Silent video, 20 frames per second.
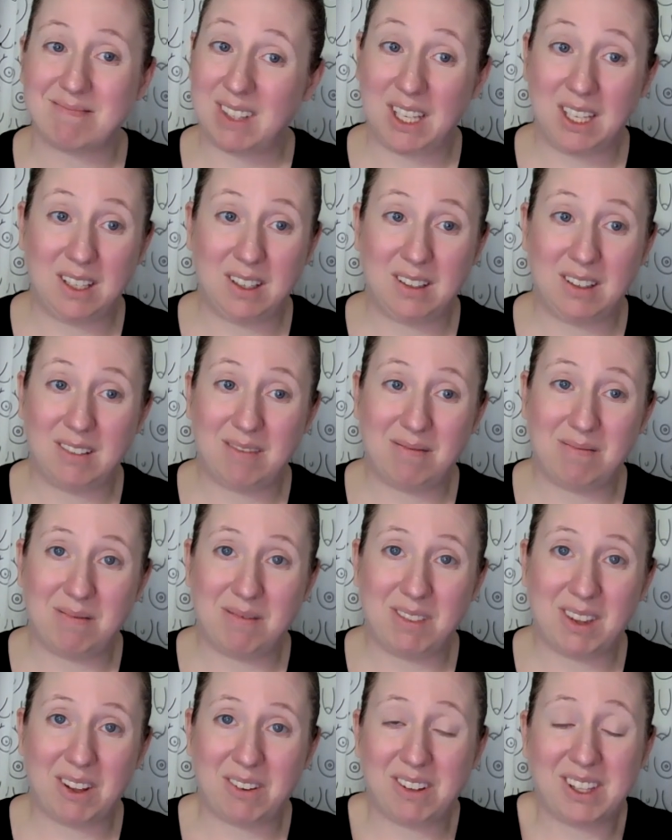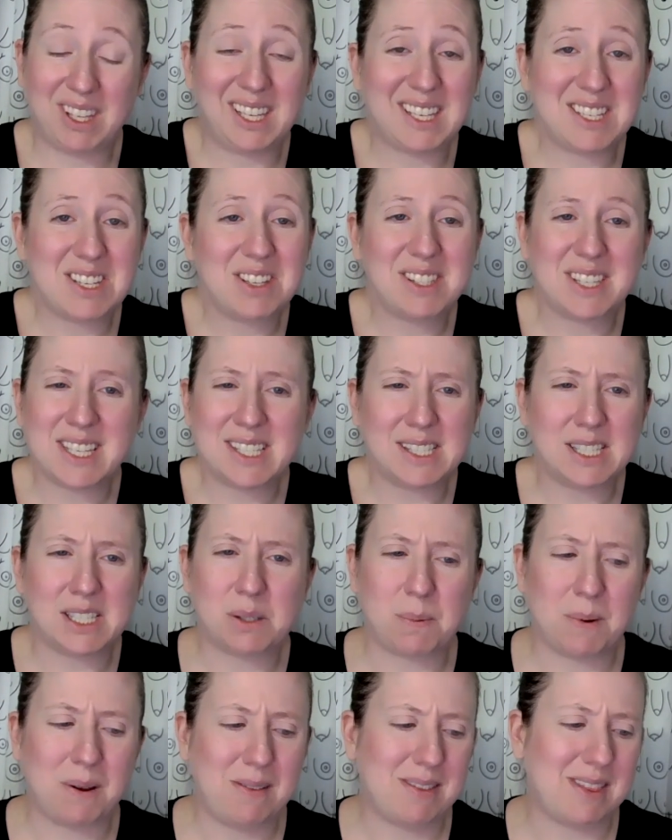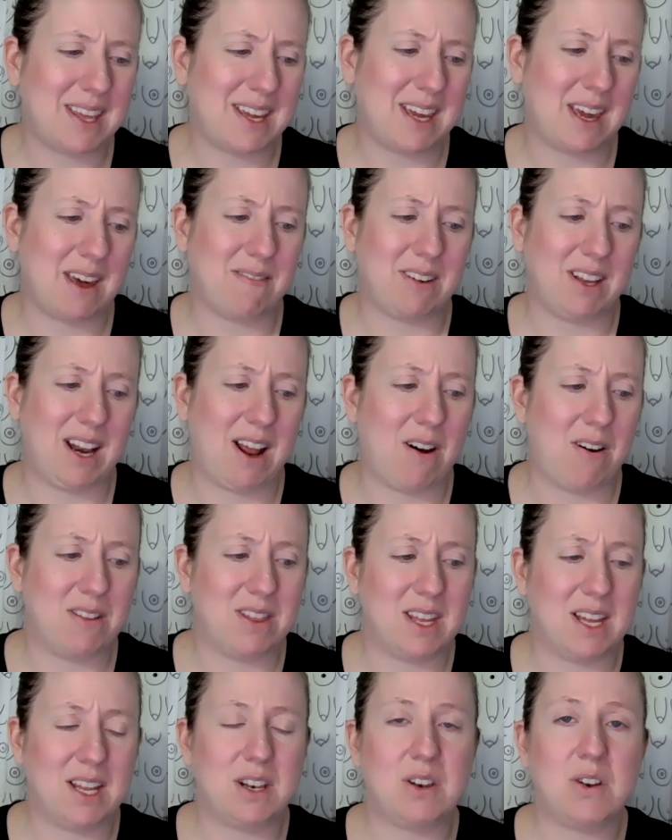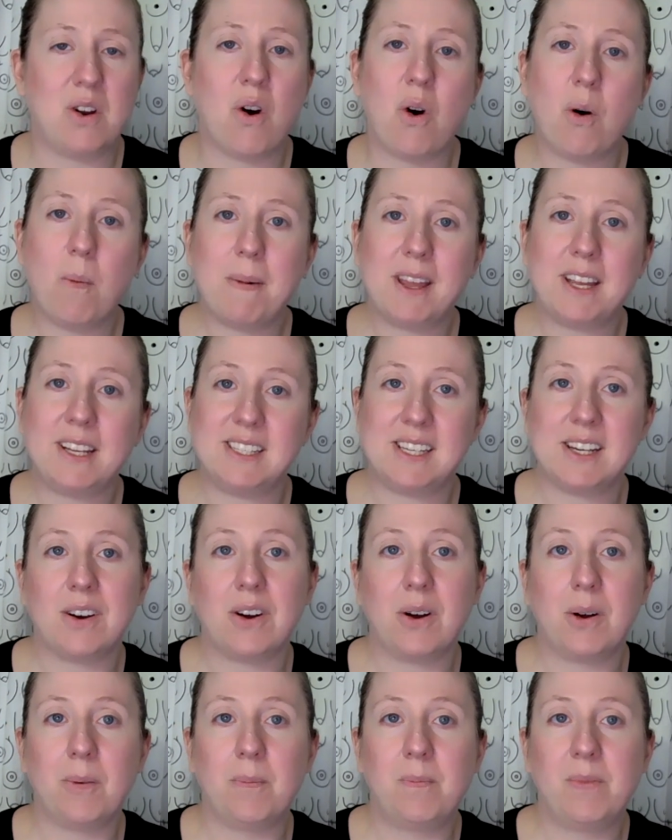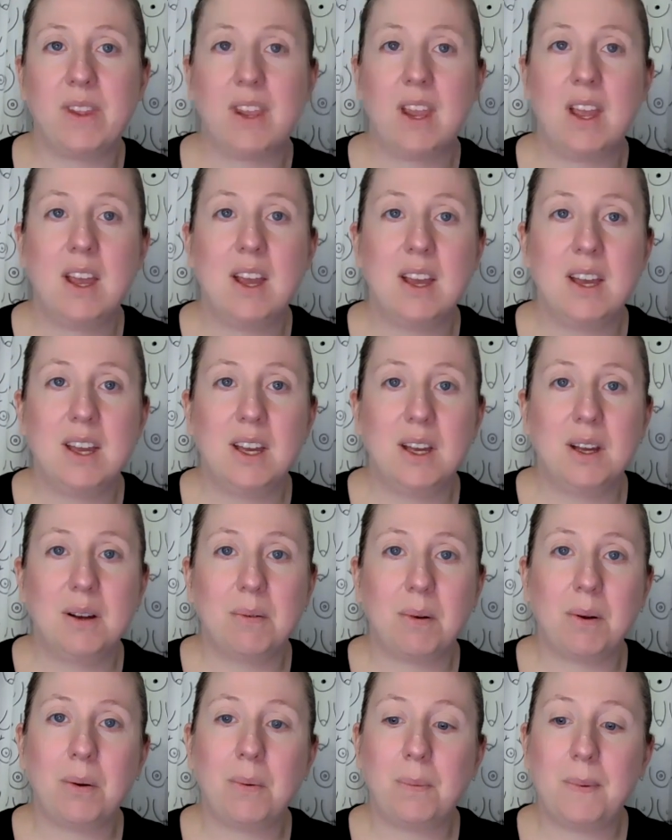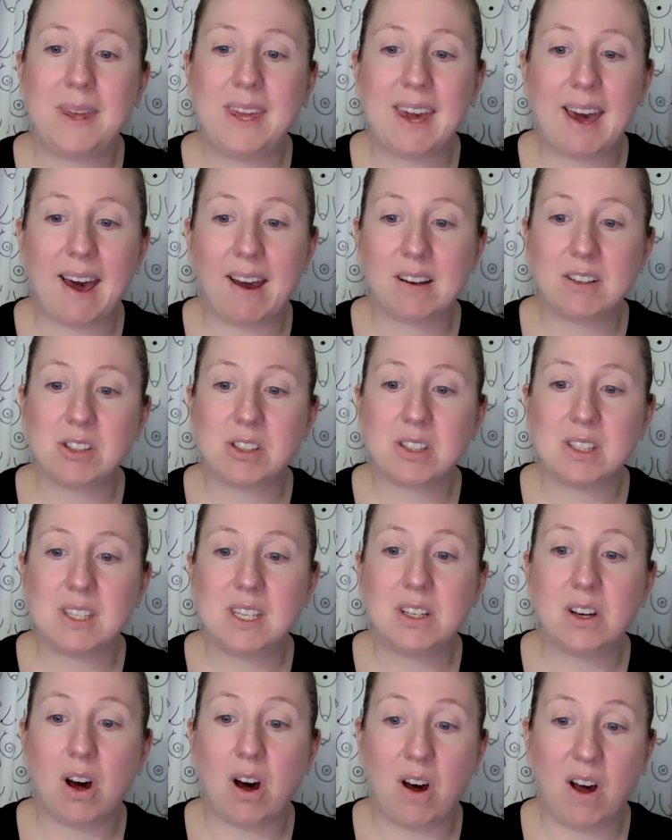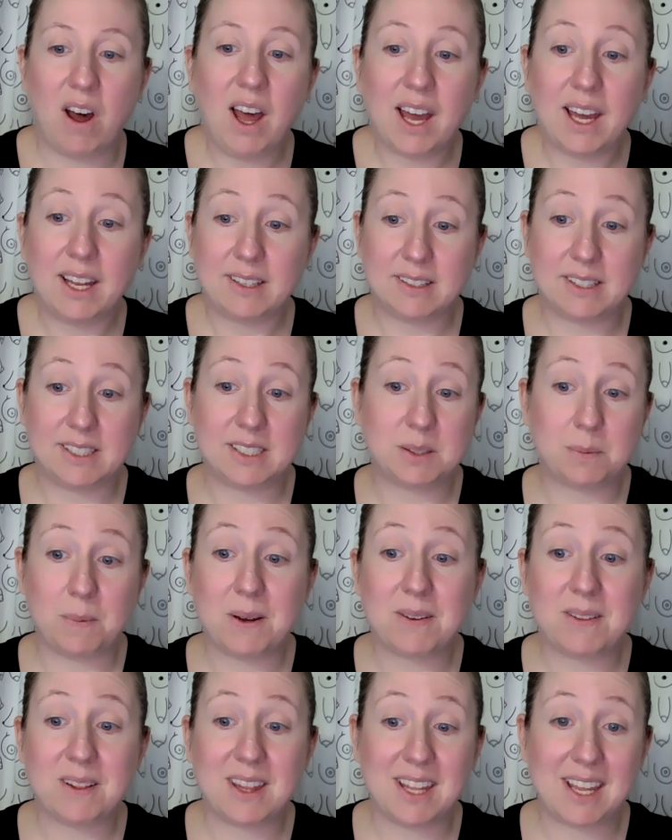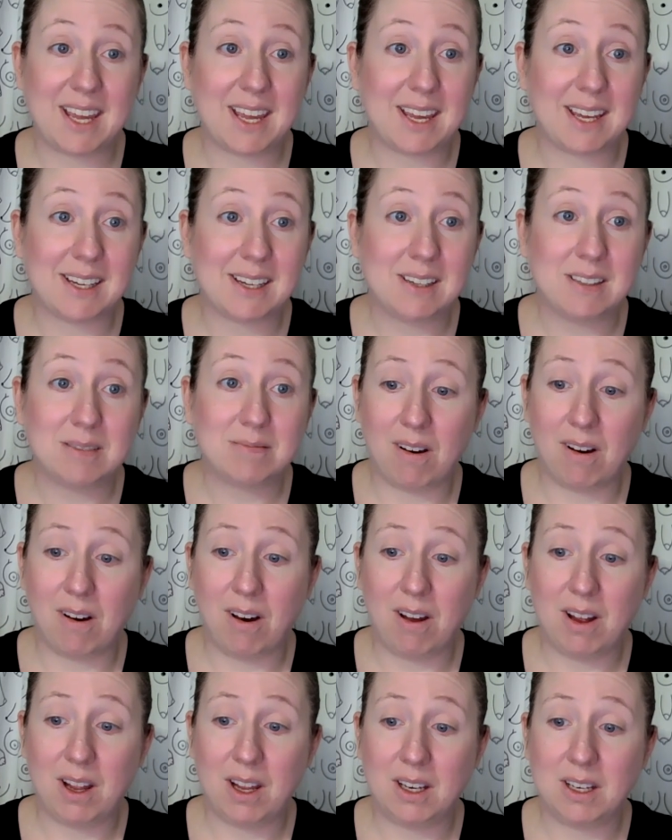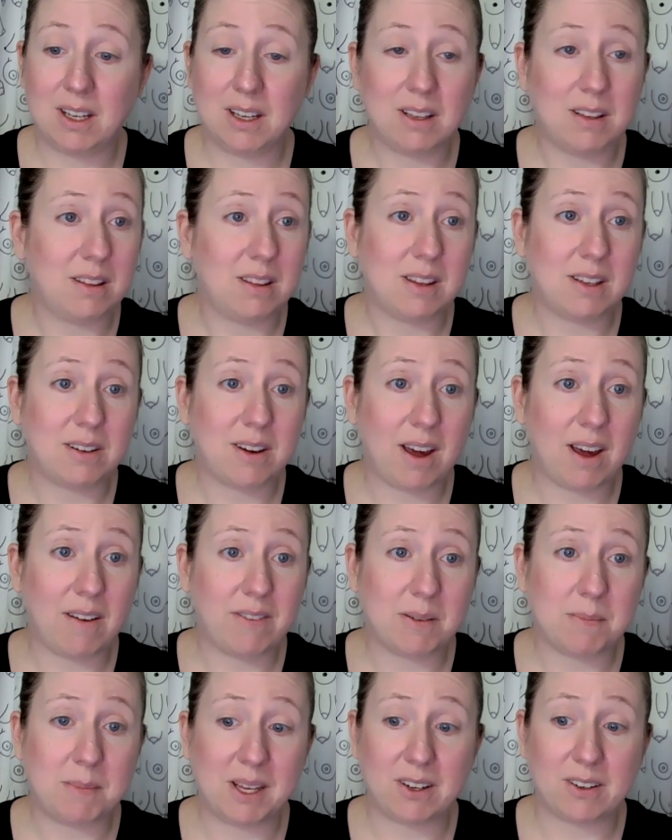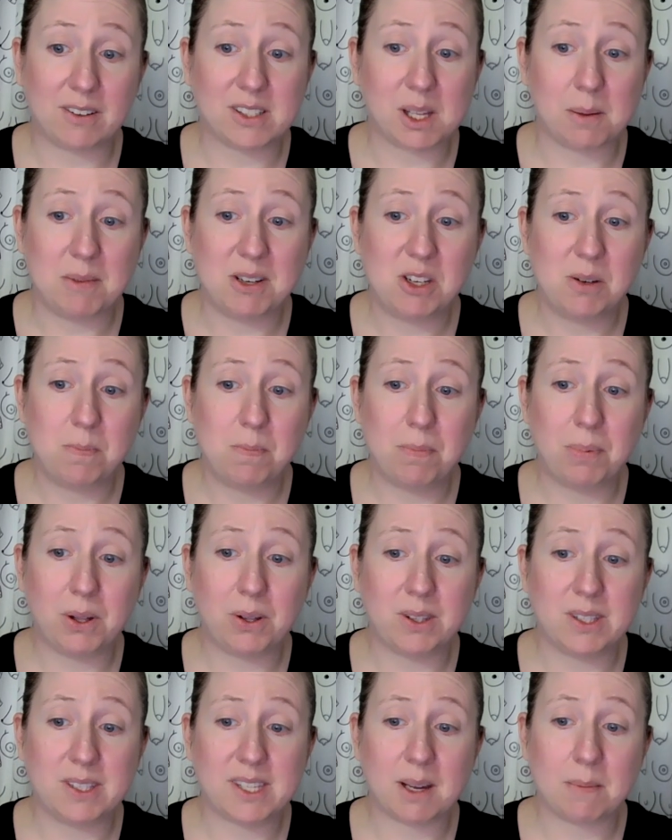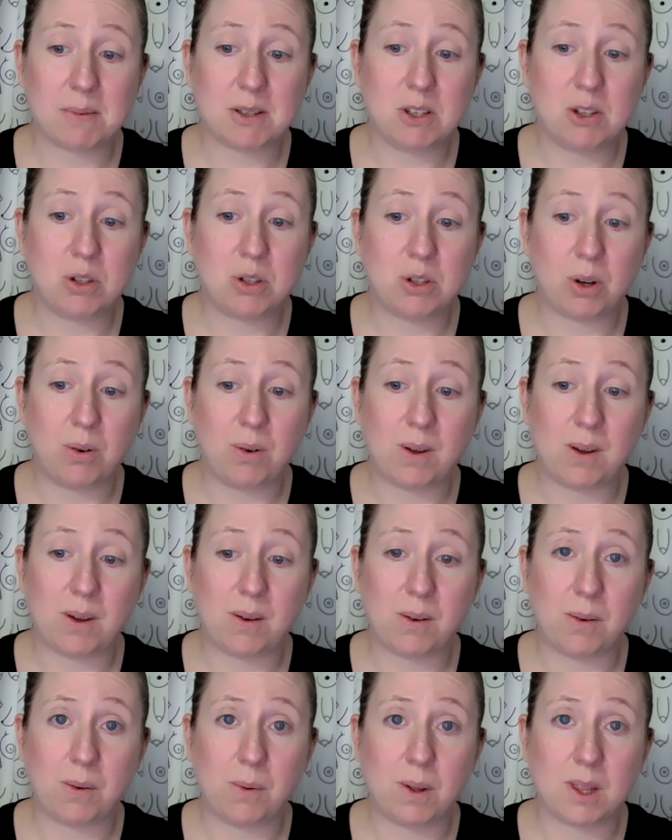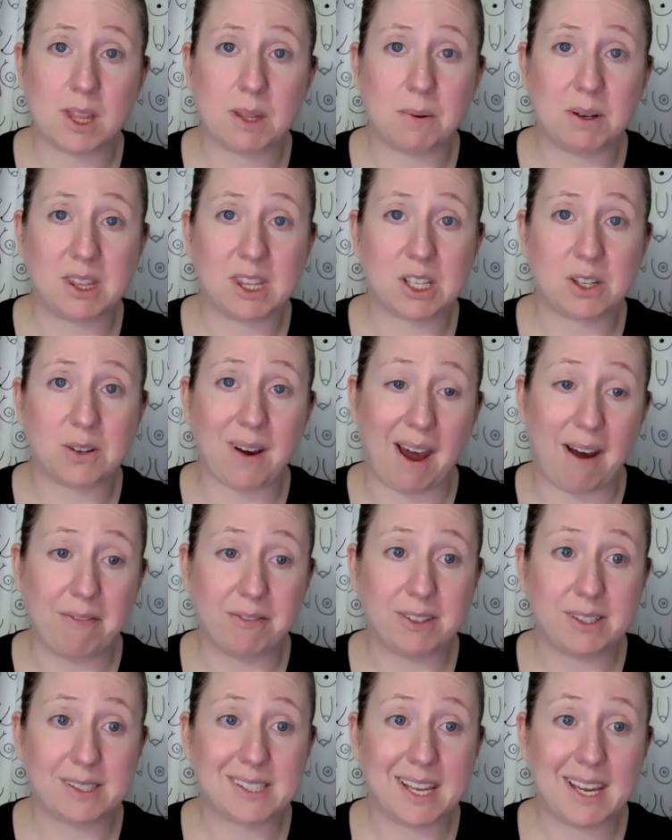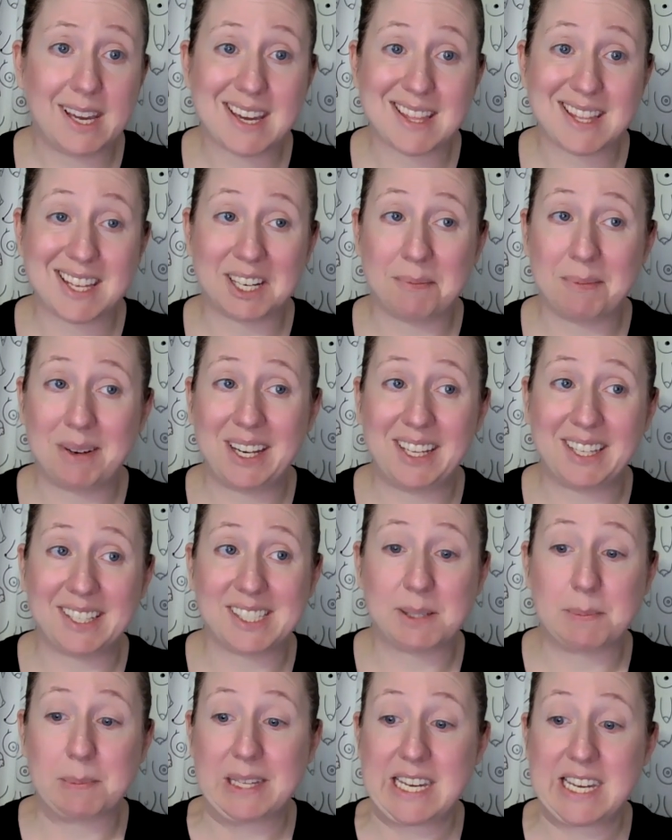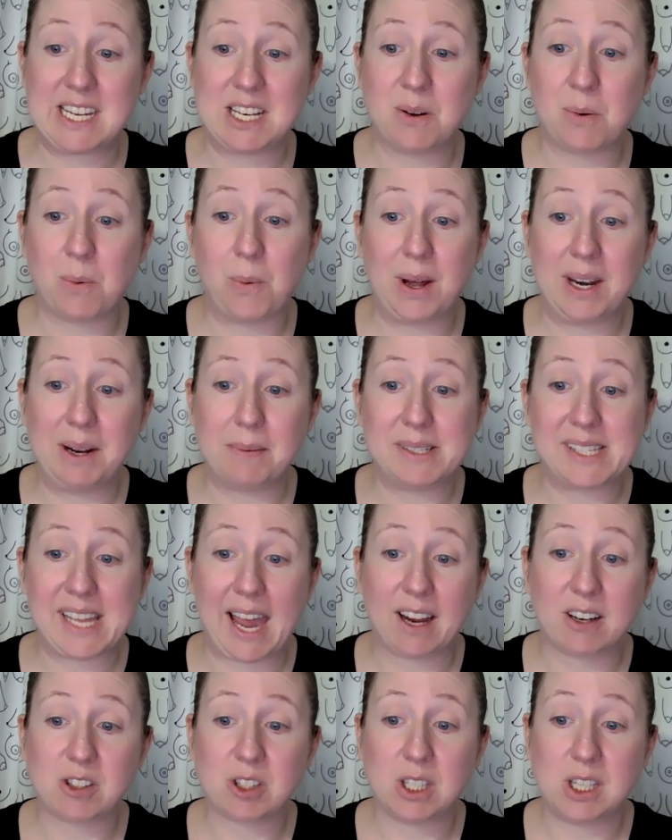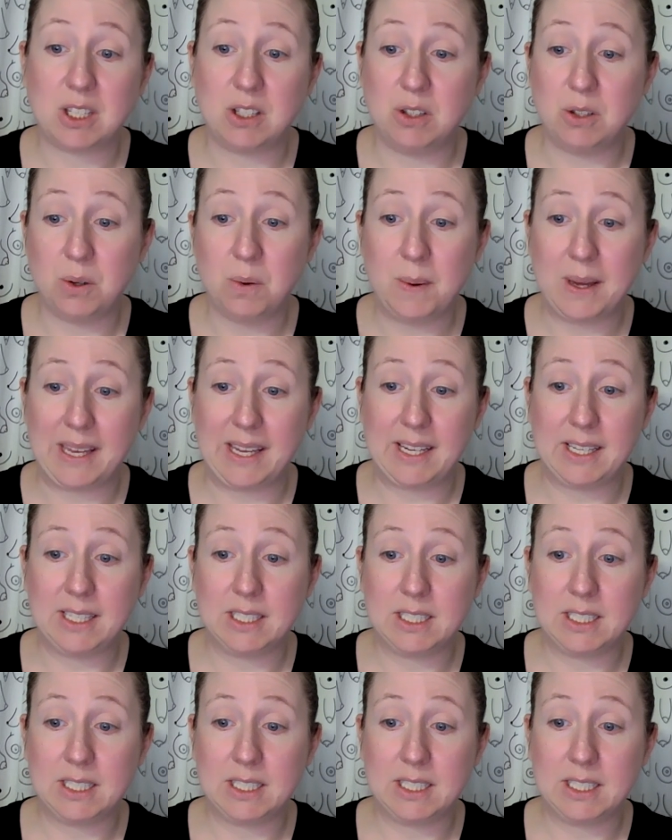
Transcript: they they were like, it just does this weird thing every now and then, no big deal. Well, we actually caught this weird thing on the graphing meter. So let me pull this up and show you what the graph looks like, and then I'm going to explain what it was actually doing.